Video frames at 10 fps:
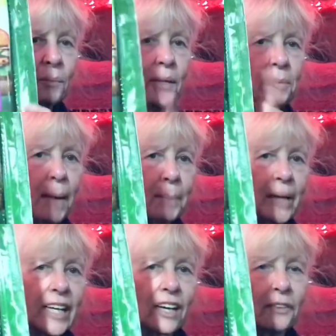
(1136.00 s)
with my
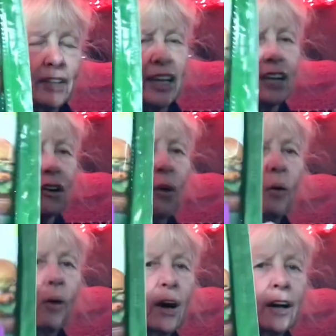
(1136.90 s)
buddy over here,
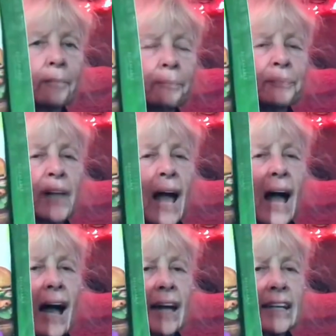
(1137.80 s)
or
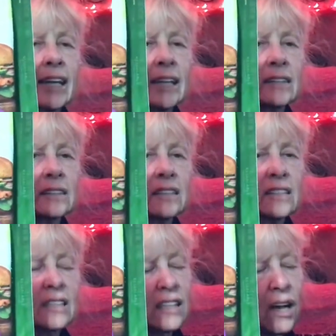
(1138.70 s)
I can
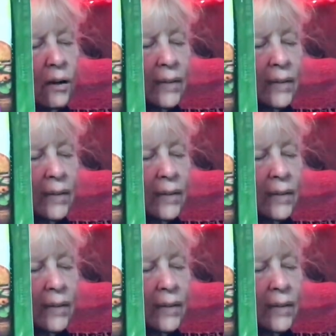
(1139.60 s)
just, you know,